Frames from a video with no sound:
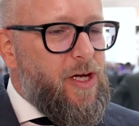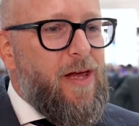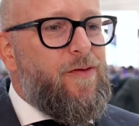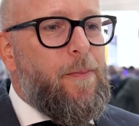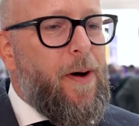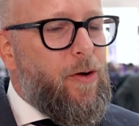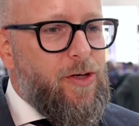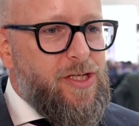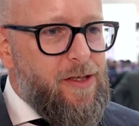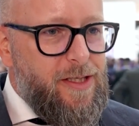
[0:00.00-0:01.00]
even the power
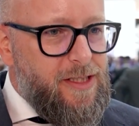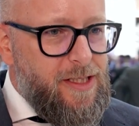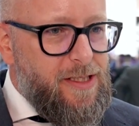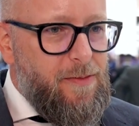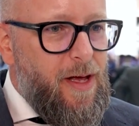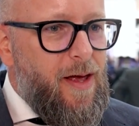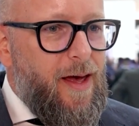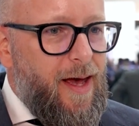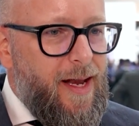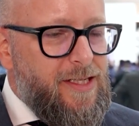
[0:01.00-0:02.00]
utility system,
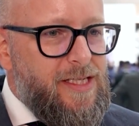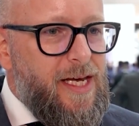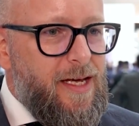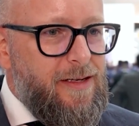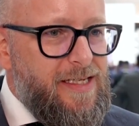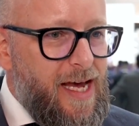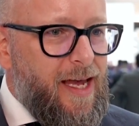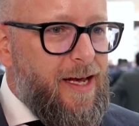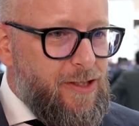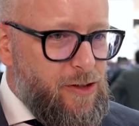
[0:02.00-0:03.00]
it has taken
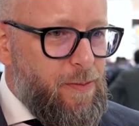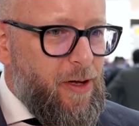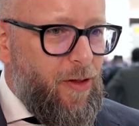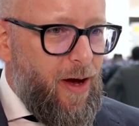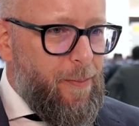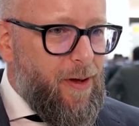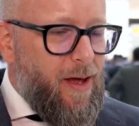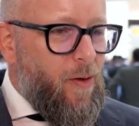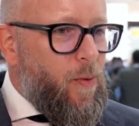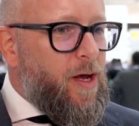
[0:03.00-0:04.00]
decades to build up.
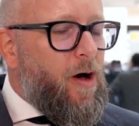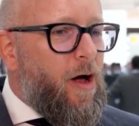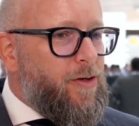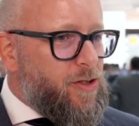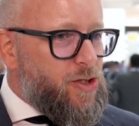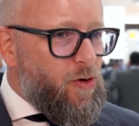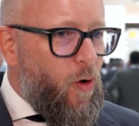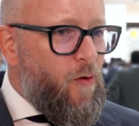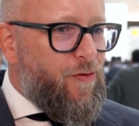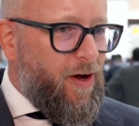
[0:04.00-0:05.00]
We can't just
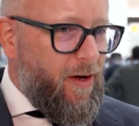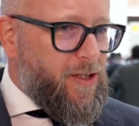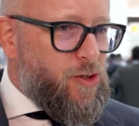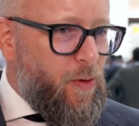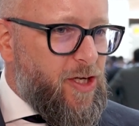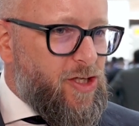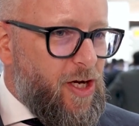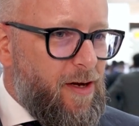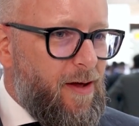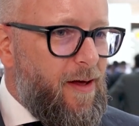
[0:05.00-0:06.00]
overnight switch
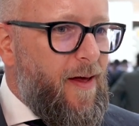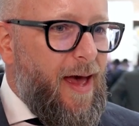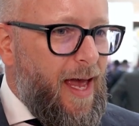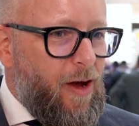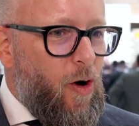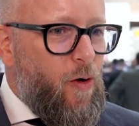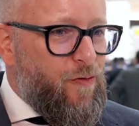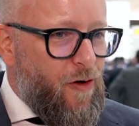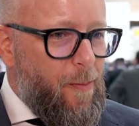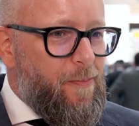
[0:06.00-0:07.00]
it and go
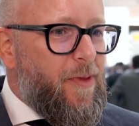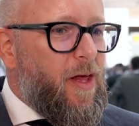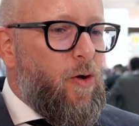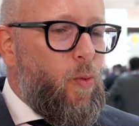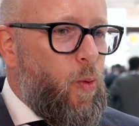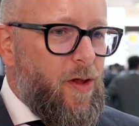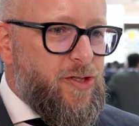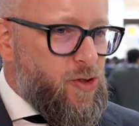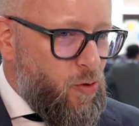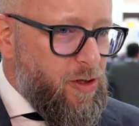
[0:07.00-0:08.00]
from one
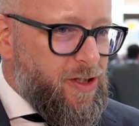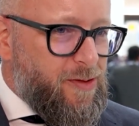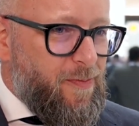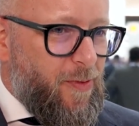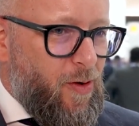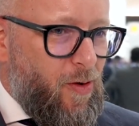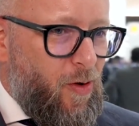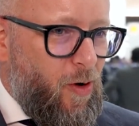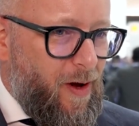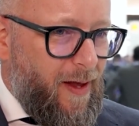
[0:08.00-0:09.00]
source,
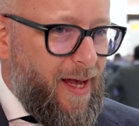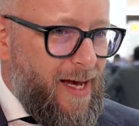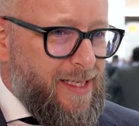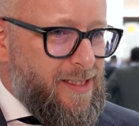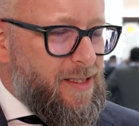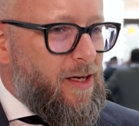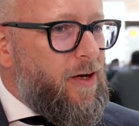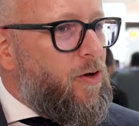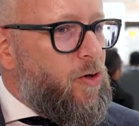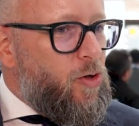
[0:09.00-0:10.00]
oil and gas,
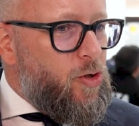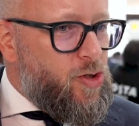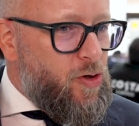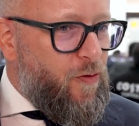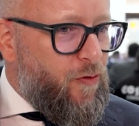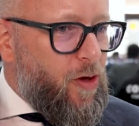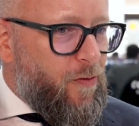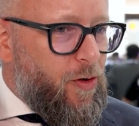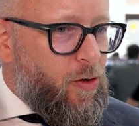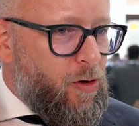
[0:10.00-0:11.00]
to fully
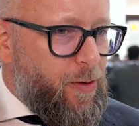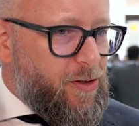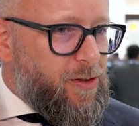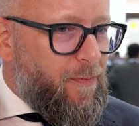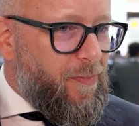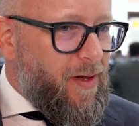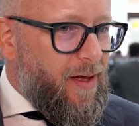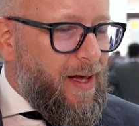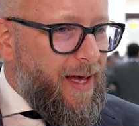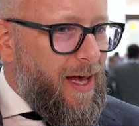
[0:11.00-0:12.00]
renewables.
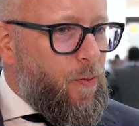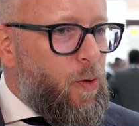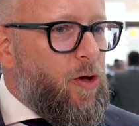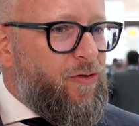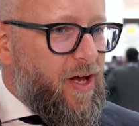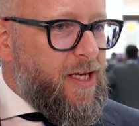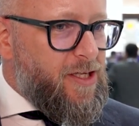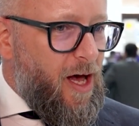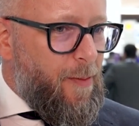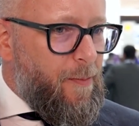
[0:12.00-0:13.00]
It will take
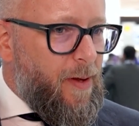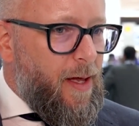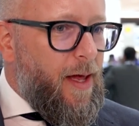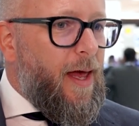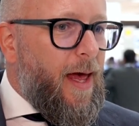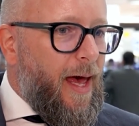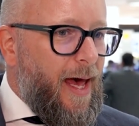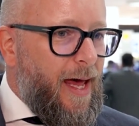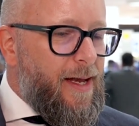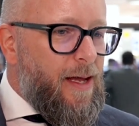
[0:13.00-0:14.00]
time.
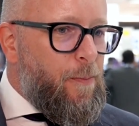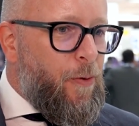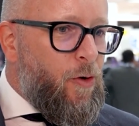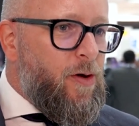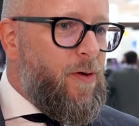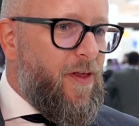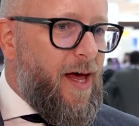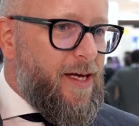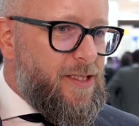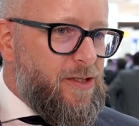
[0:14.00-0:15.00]
And important with
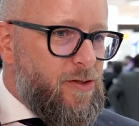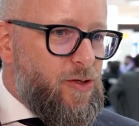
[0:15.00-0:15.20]
that is